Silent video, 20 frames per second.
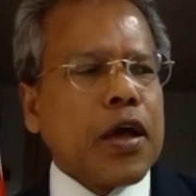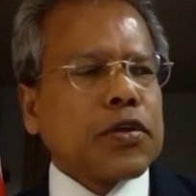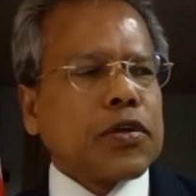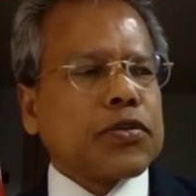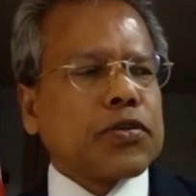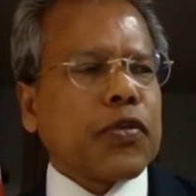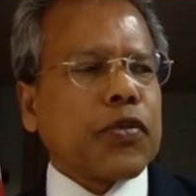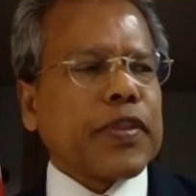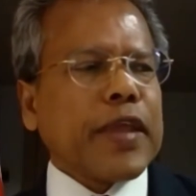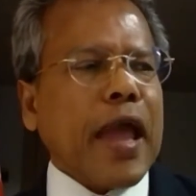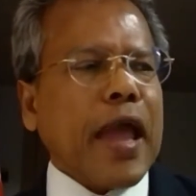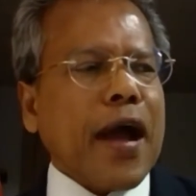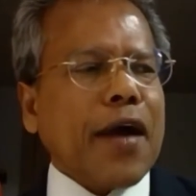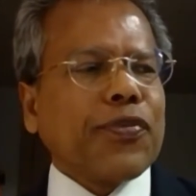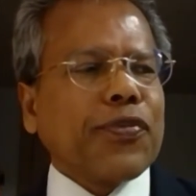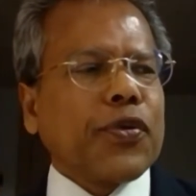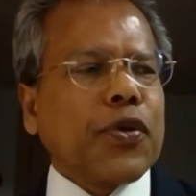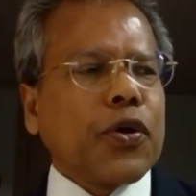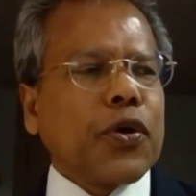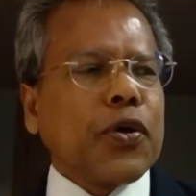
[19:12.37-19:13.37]
So
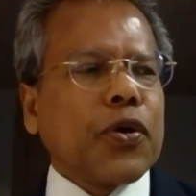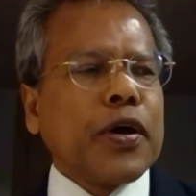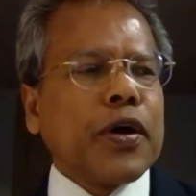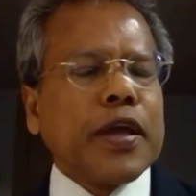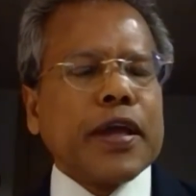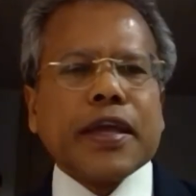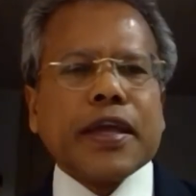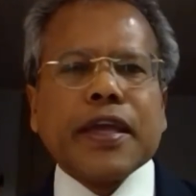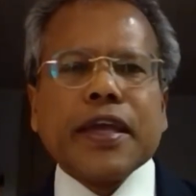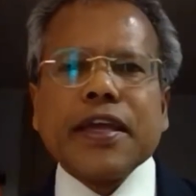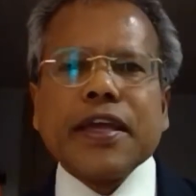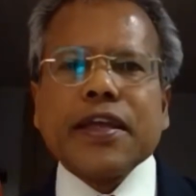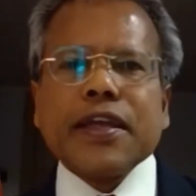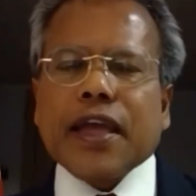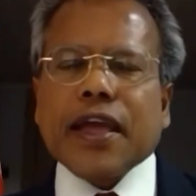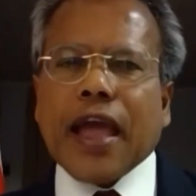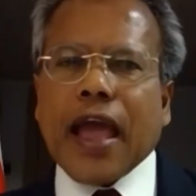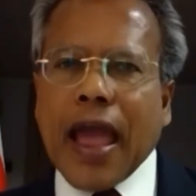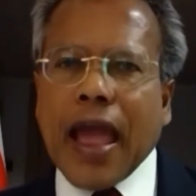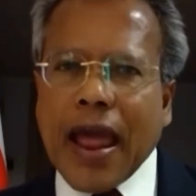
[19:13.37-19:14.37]
therefore,
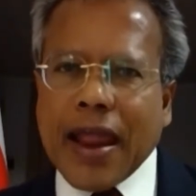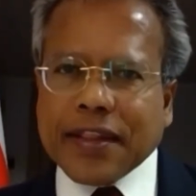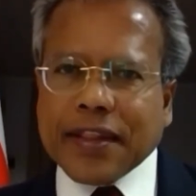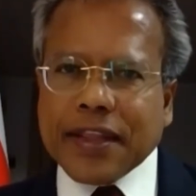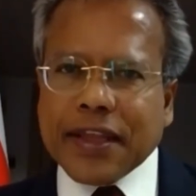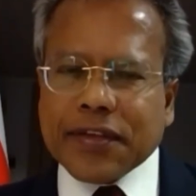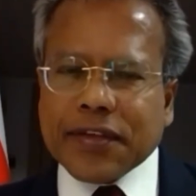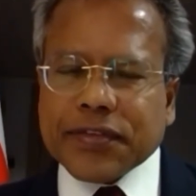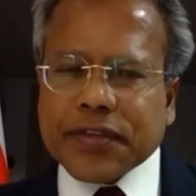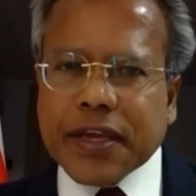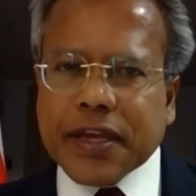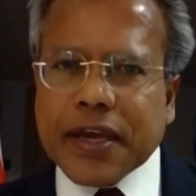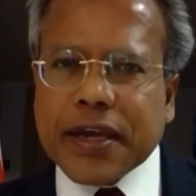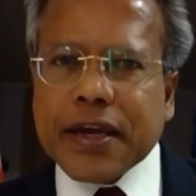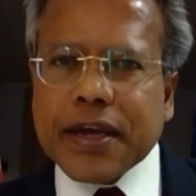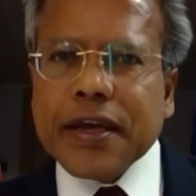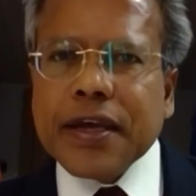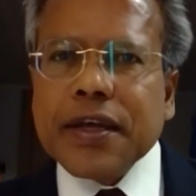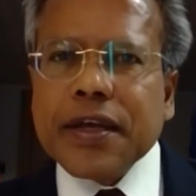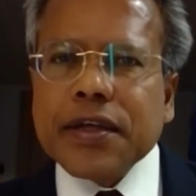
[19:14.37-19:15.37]
he had this
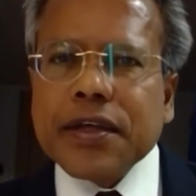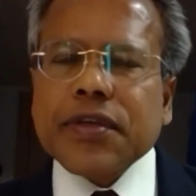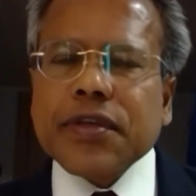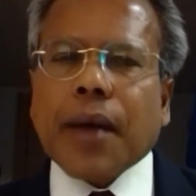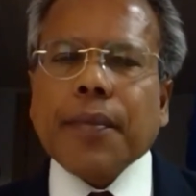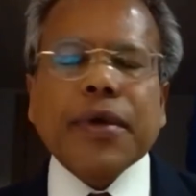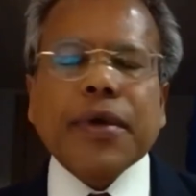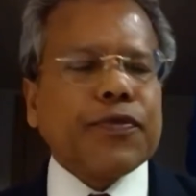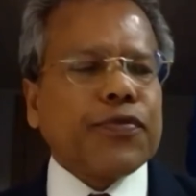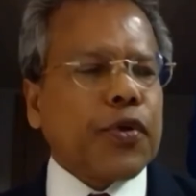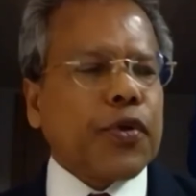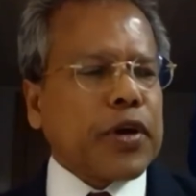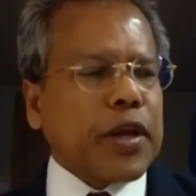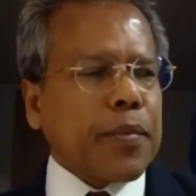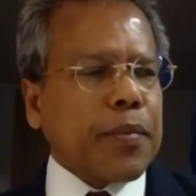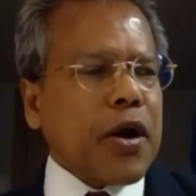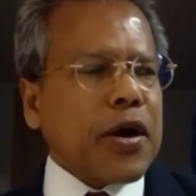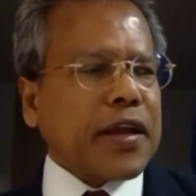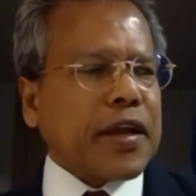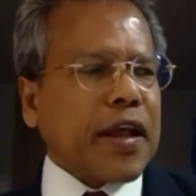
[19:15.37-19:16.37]
uh, summit for
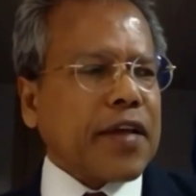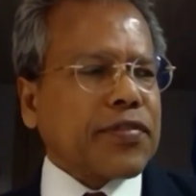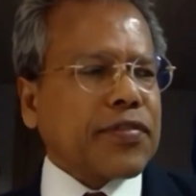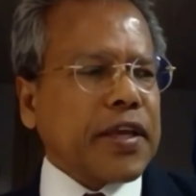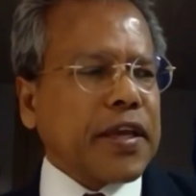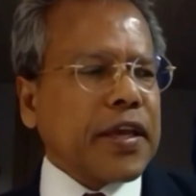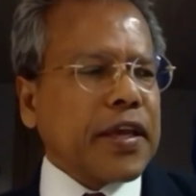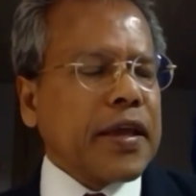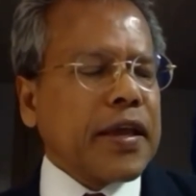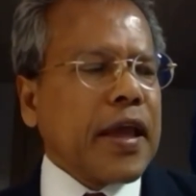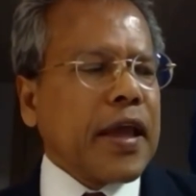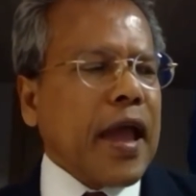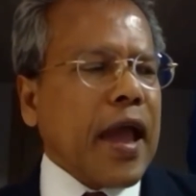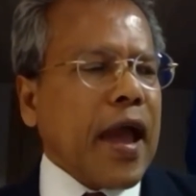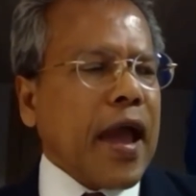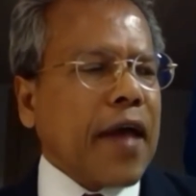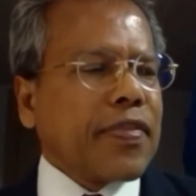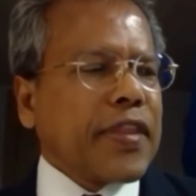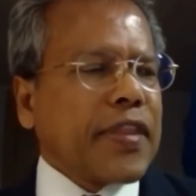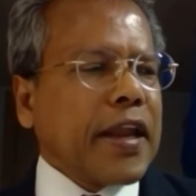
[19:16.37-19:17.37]
democracy,
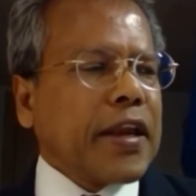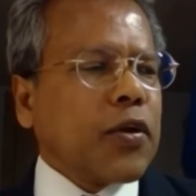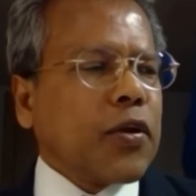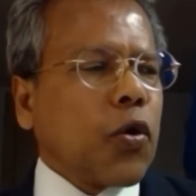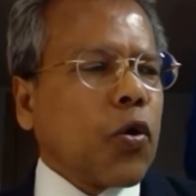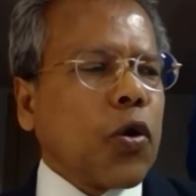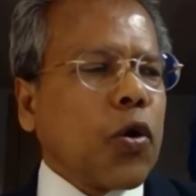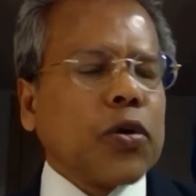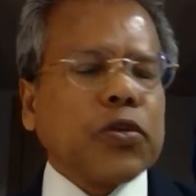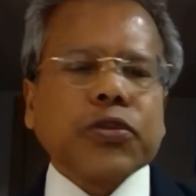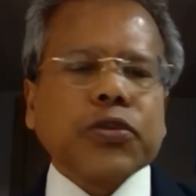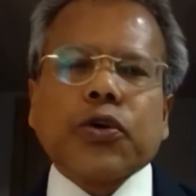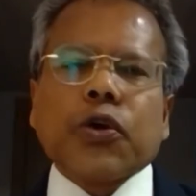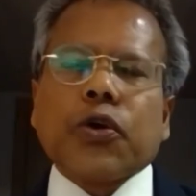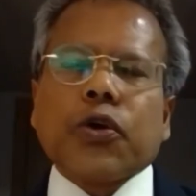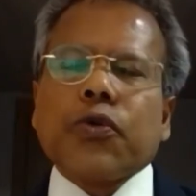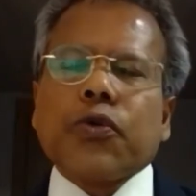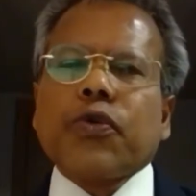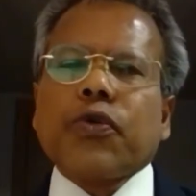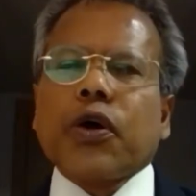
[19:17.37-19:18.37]
and then
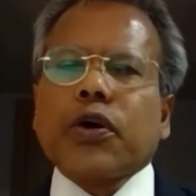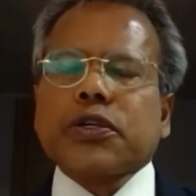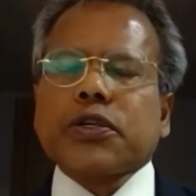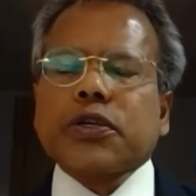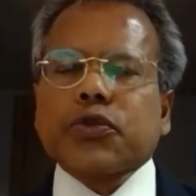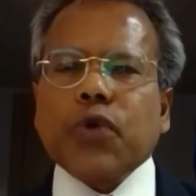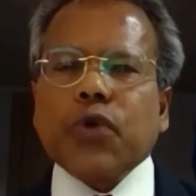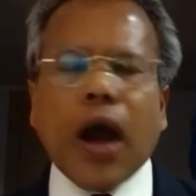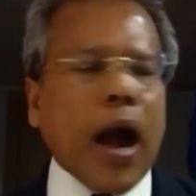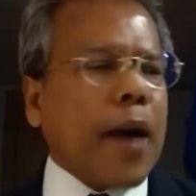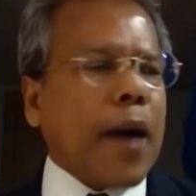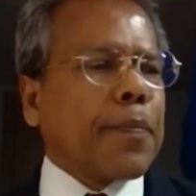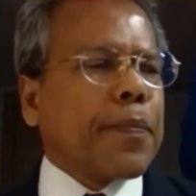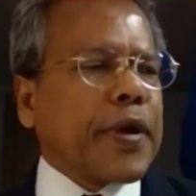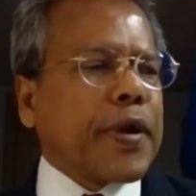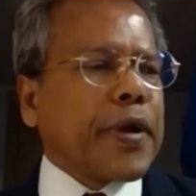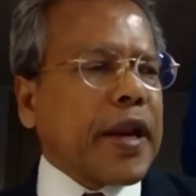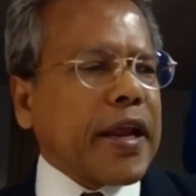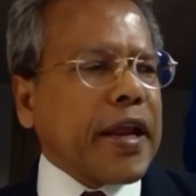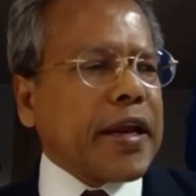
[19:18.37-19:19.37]
also wanted to
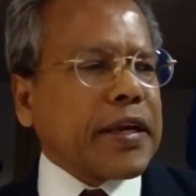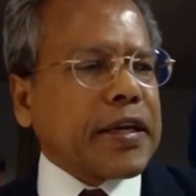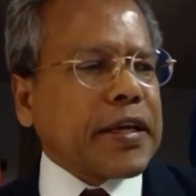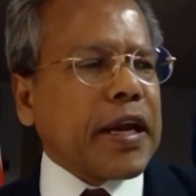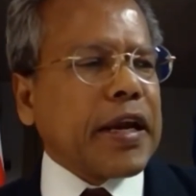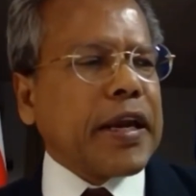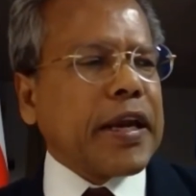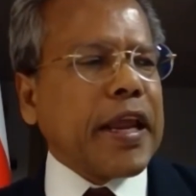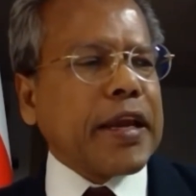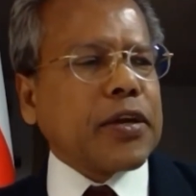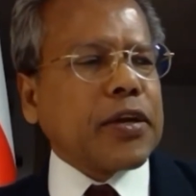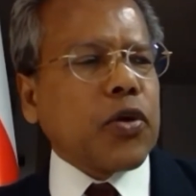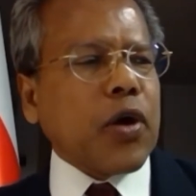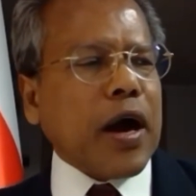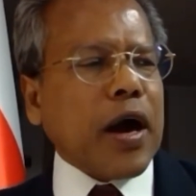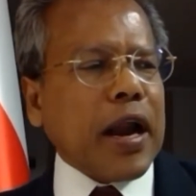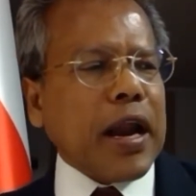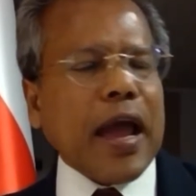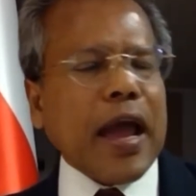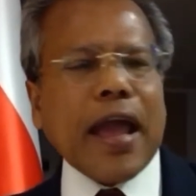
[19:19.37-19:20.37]
upgrade the
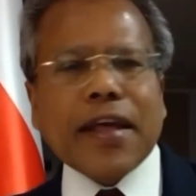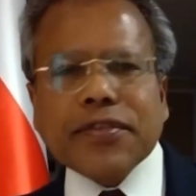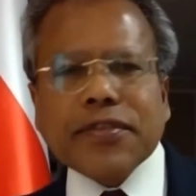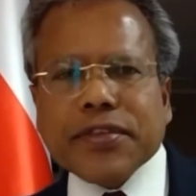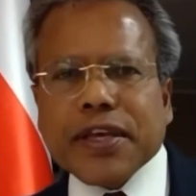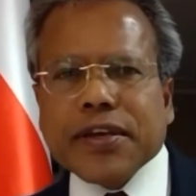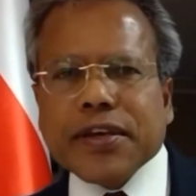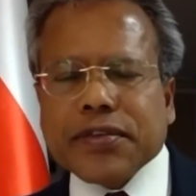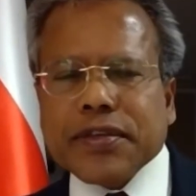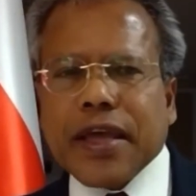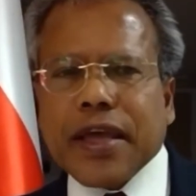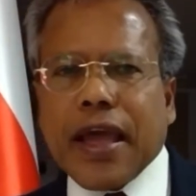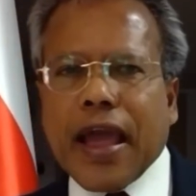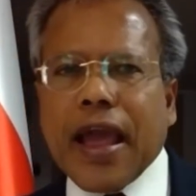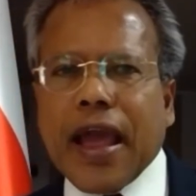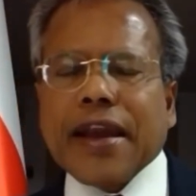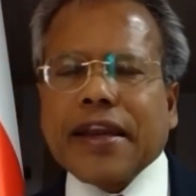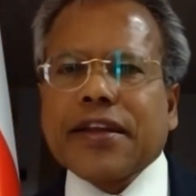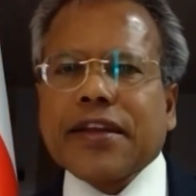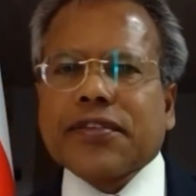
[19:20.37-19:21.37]
NATO alliances
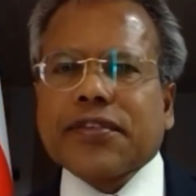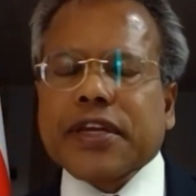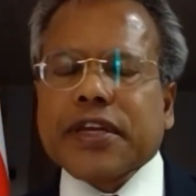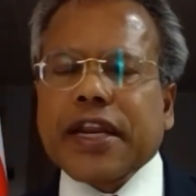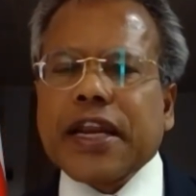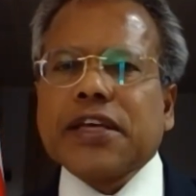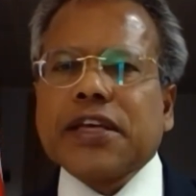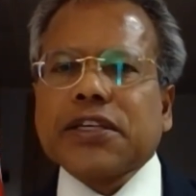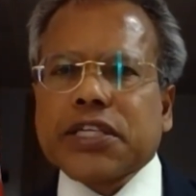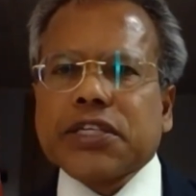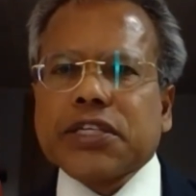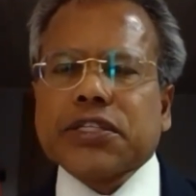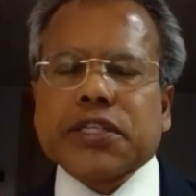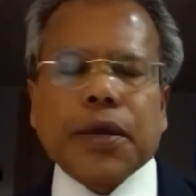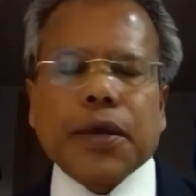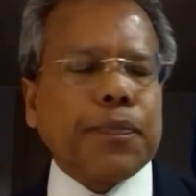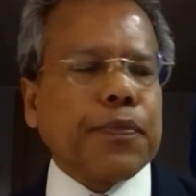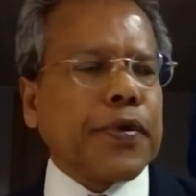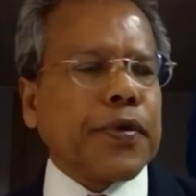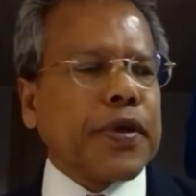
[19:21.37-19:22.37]
and its
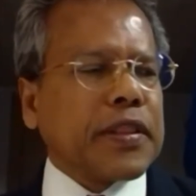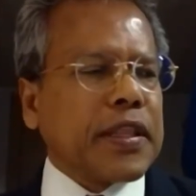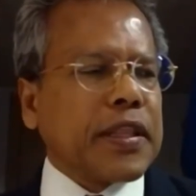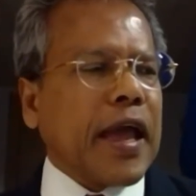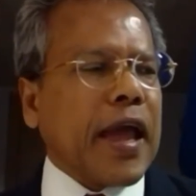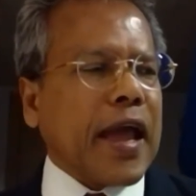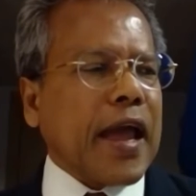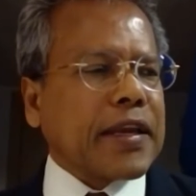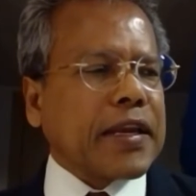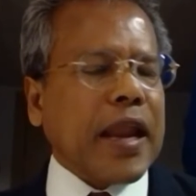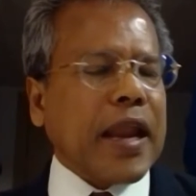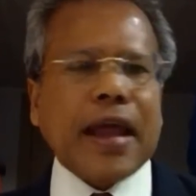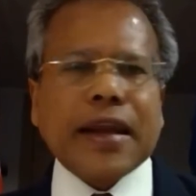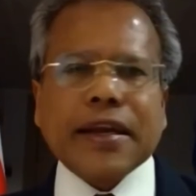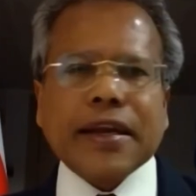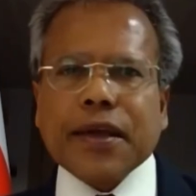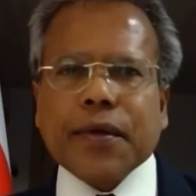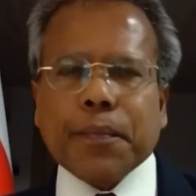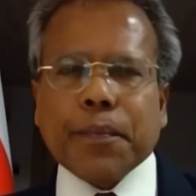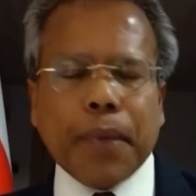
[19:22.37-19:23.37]
relationship with the
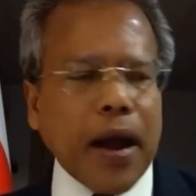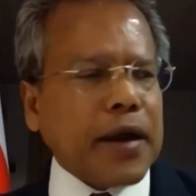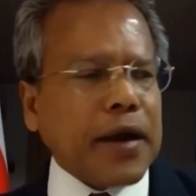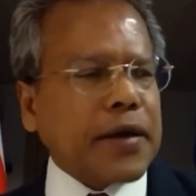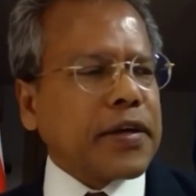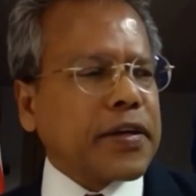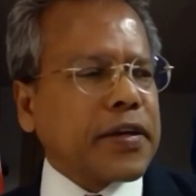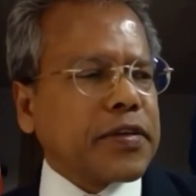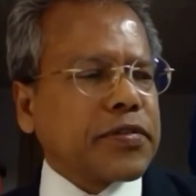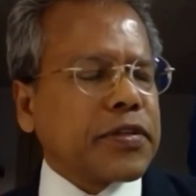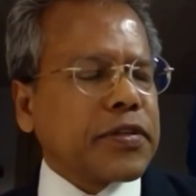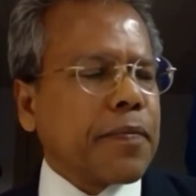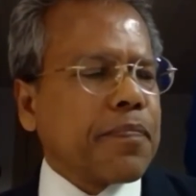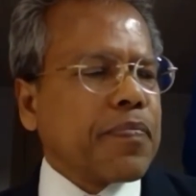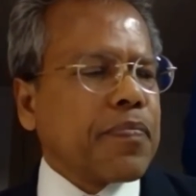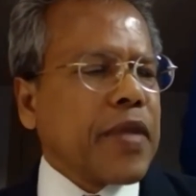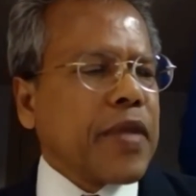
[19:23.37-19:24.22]
Atlantic partners,